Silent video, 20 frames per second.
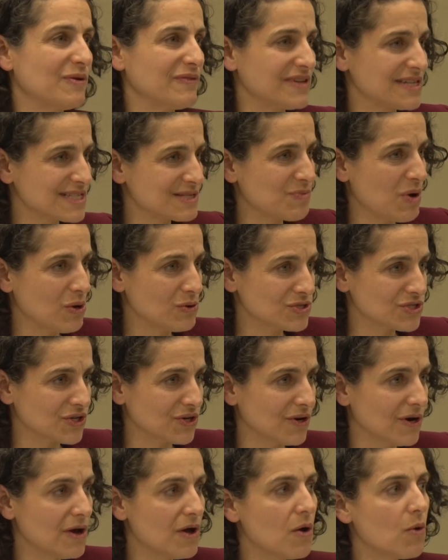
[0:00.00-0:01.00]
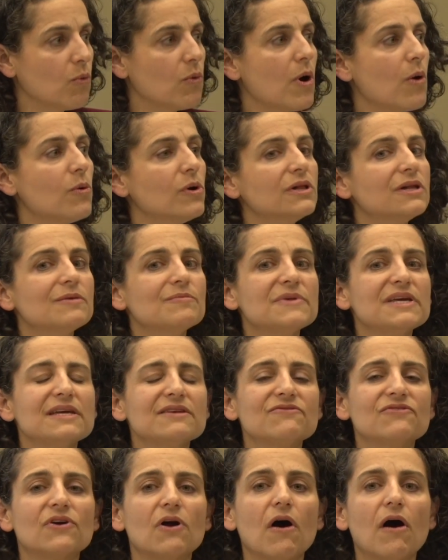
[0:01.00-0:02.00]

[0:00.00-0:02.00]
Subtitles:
of exposure? What will it mean for